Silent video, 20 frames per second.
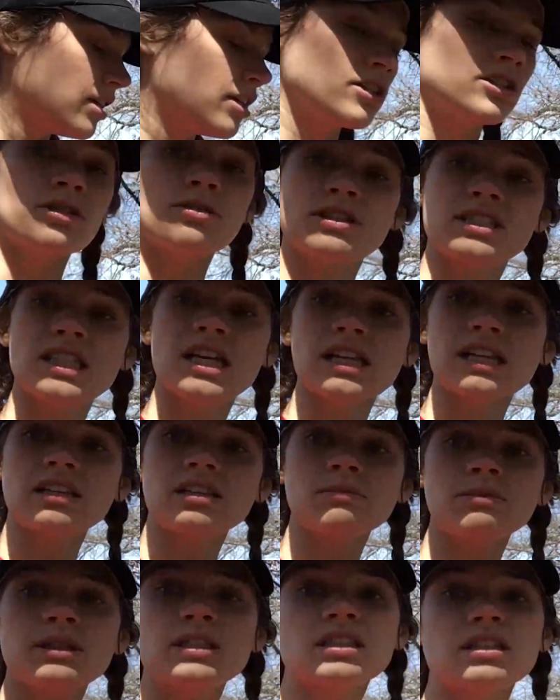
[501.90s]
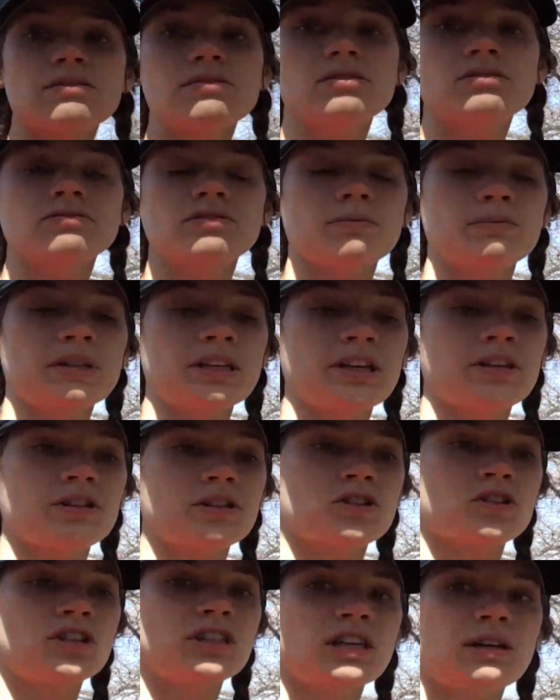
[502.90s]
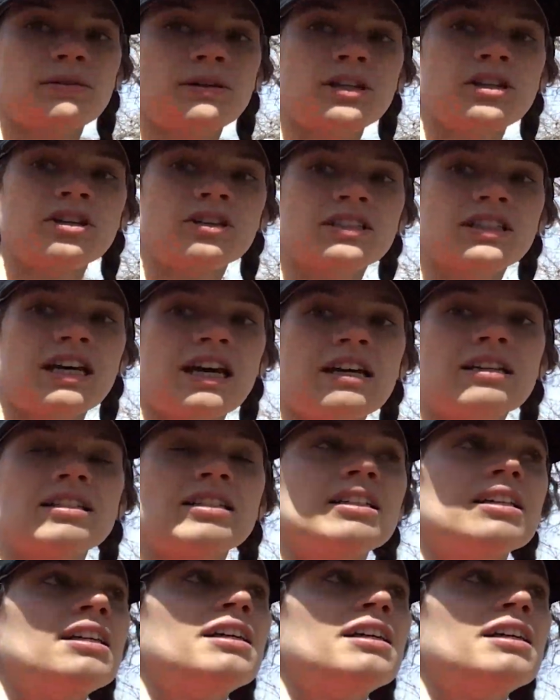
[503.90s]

So it's that little bit different from the other tree that we looked at.